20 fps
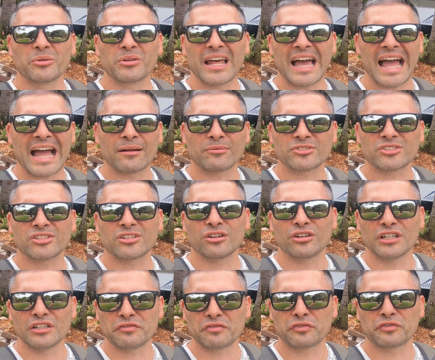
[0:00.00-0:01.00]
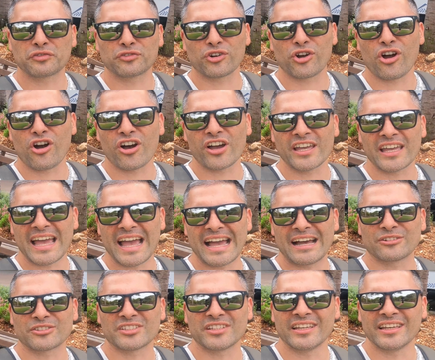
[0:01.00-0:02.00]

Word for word: we would absolutely fry out